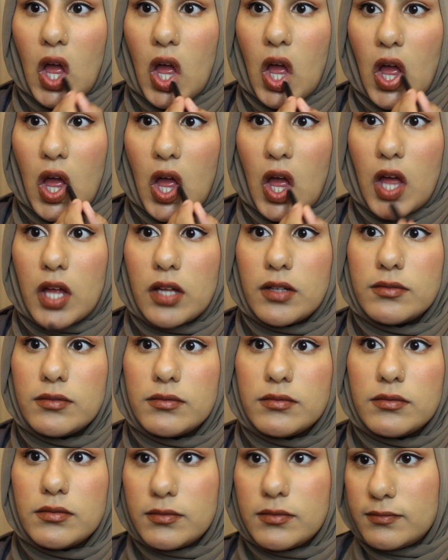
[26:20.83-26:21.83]
lip
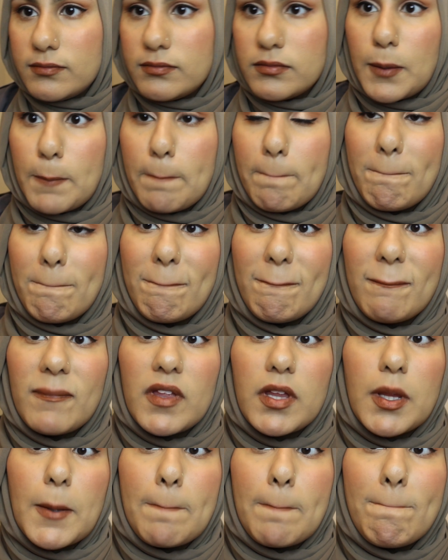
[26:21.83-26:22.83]
liners are just what
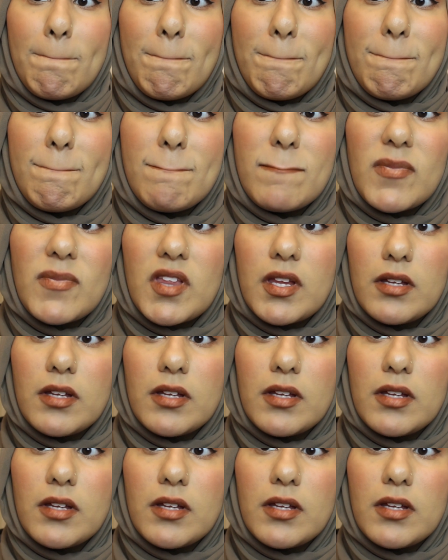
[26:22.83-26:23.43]
I'm going to be using